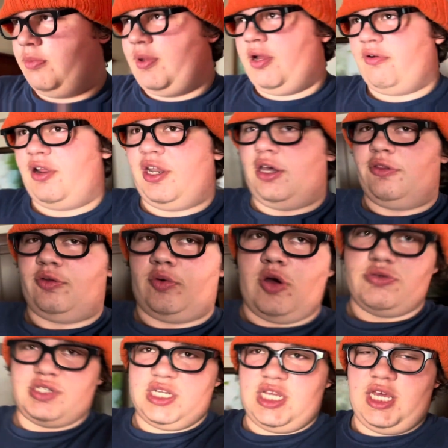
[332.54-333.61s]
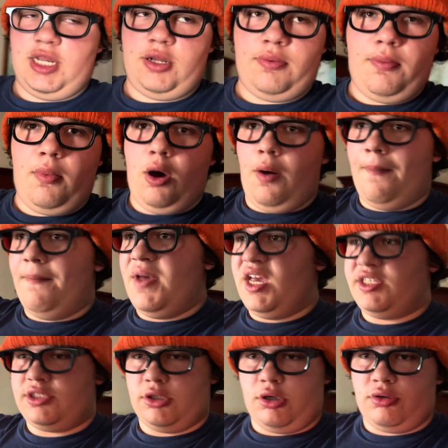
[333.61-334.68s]
I'm at right now, the Rosen Inn.
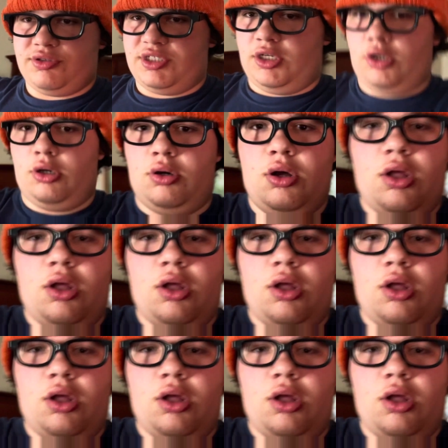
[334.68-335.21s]
Amazing hotel.